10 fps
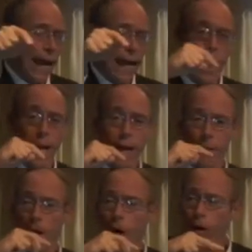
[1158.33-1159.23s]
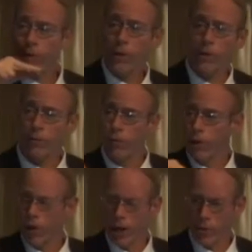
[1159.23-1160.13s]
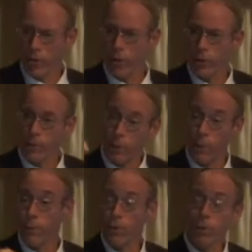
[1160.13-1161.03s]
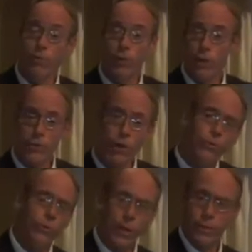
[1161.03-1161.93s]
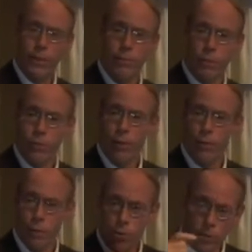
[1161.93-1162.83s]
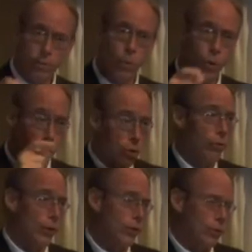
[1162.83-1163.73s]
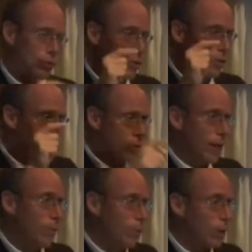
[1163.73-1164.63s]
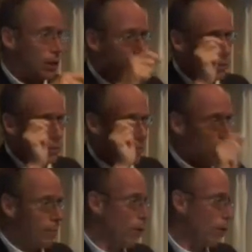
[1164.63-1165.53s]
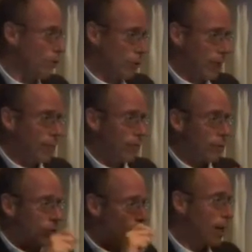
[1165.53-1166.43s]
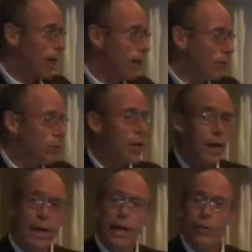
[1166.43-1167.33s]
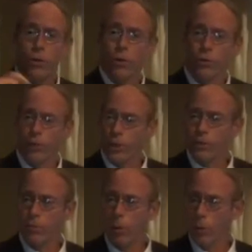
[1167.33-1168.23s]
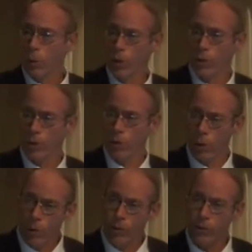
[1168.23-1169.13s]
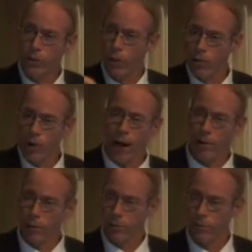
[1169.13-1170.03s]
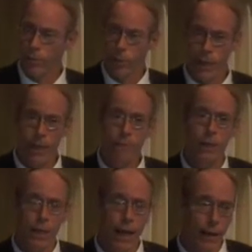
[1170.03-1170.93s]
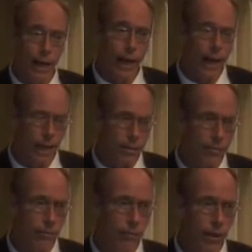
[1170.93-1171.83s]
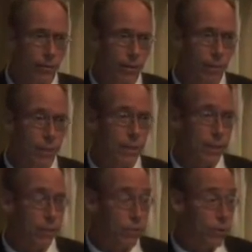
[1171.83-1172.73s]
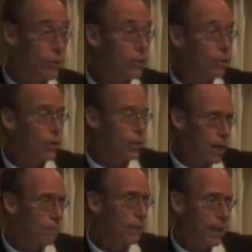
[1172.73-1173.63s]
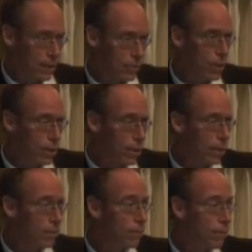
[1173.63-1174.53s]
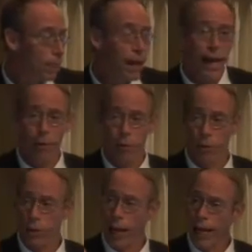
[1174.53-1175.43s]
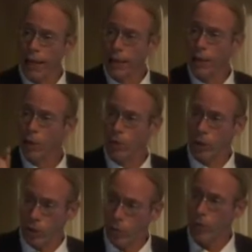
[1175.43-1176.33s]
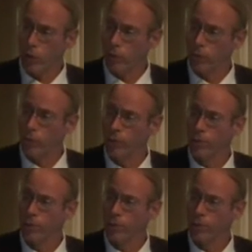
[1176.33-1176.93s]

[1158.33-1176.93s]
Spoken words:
And all of it is a fundraiser, except the people who are affiliates also get some of the revenue to support your research and your network and your environmental green efforts and what have you. So this is what we want to do. We want this to go viral. So we're keeping it out of the hands of NBC Universal, Comcast right now. And we're handing it over to you folks.